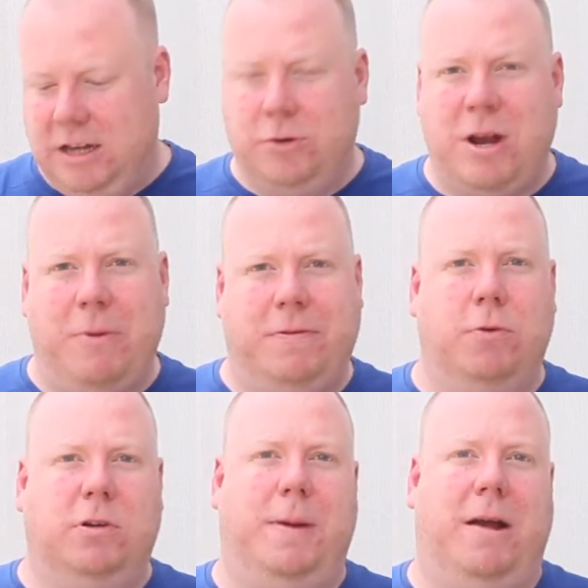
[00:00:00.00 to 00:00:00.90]
So now we've
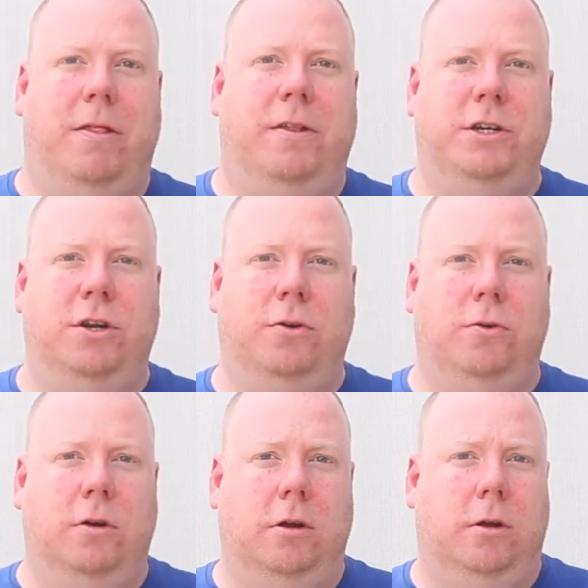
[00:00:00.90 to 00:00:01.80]
talked about the
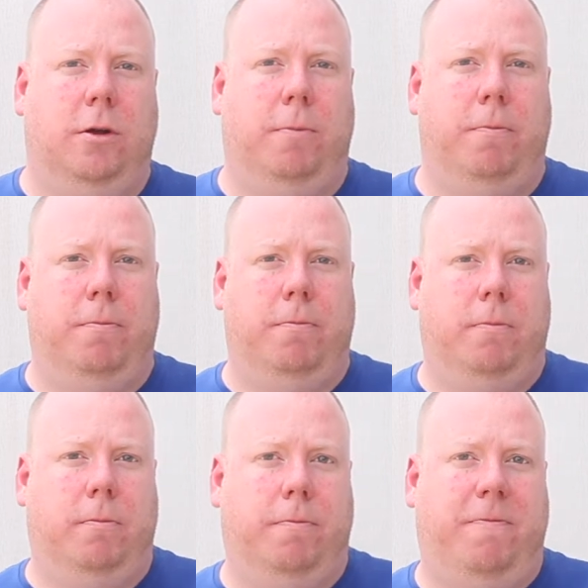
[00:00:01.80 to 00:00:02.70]
two
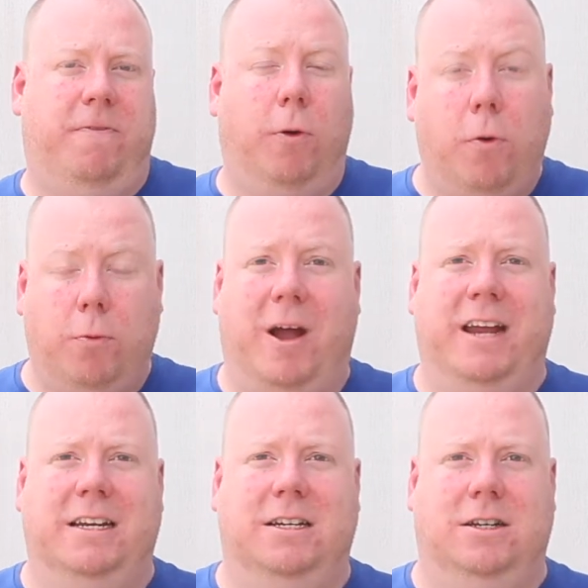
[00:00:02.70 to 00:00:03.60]
flawed
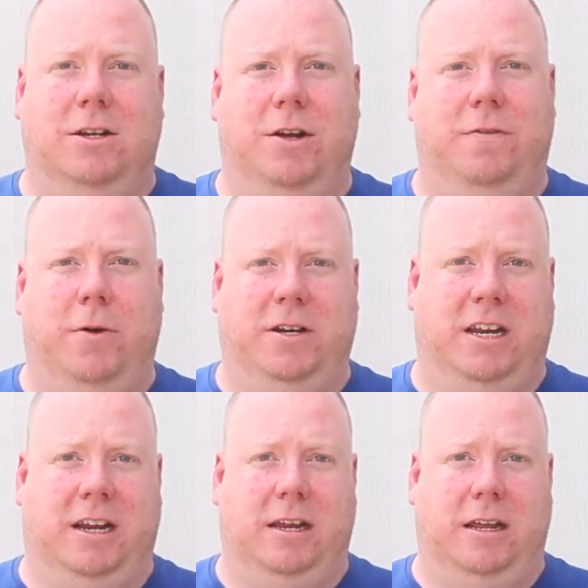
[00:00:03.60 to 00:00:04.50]
ways of
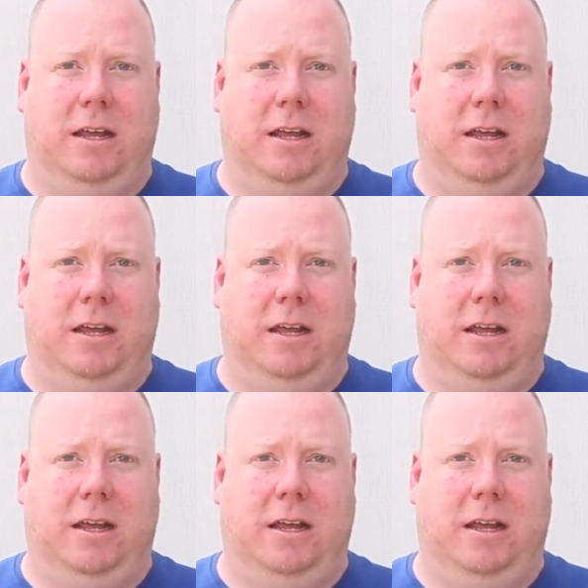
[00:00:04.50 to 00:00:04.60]
quitting.